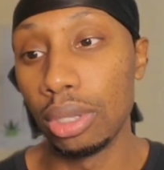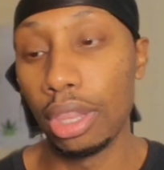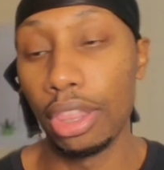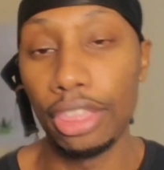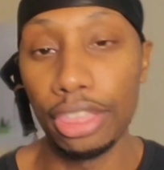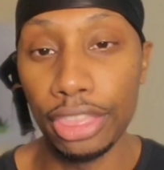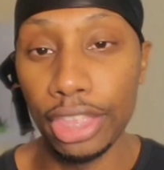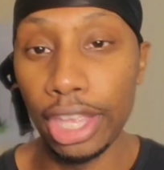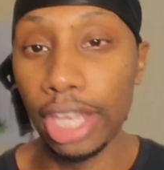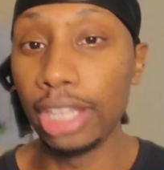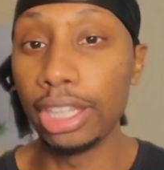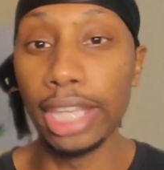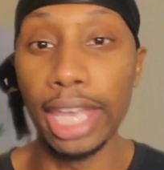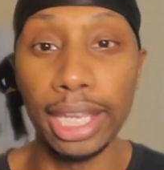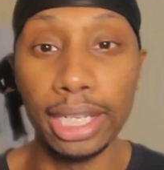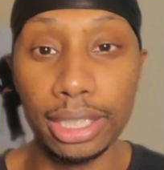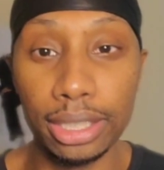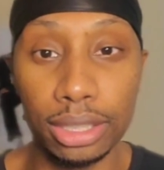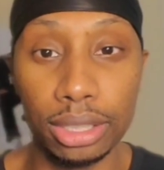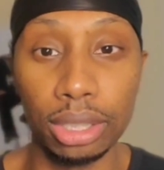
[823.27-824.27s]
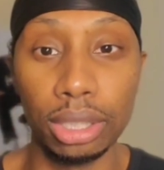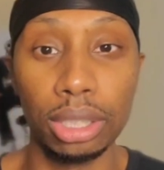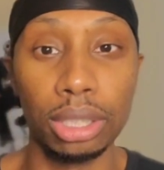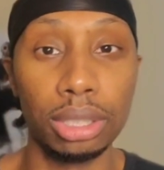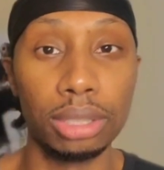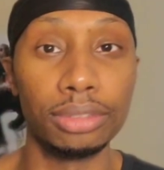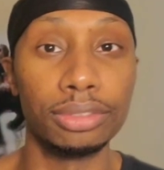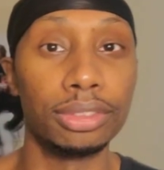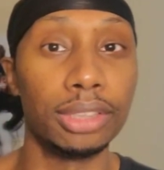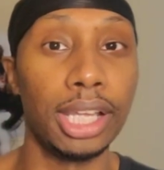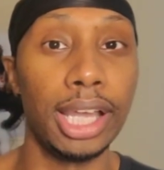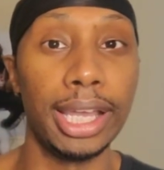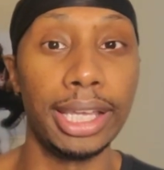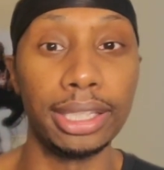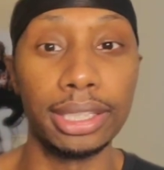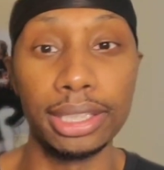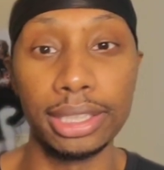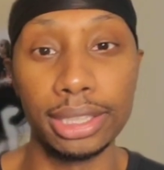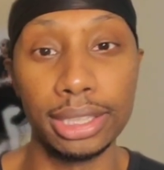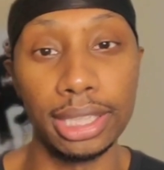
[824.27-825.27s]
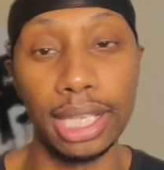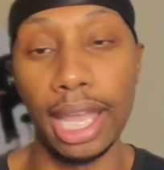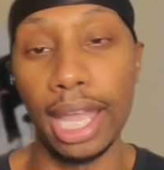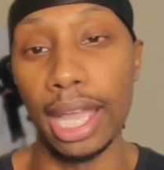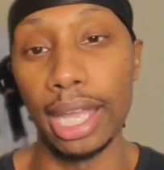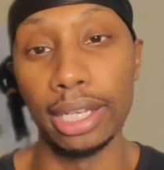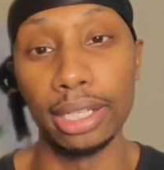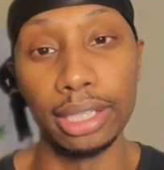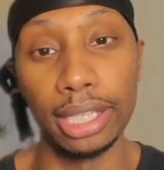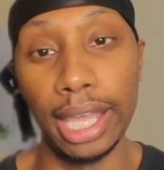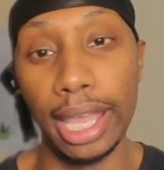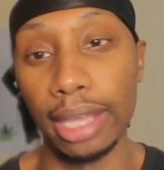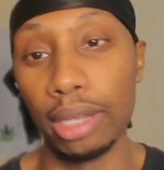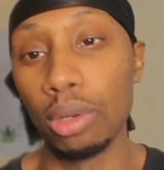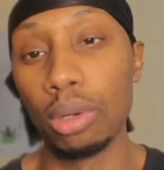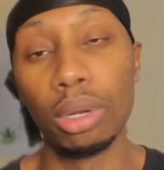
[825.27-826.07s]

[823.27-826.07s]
think they deserve like this guy or that,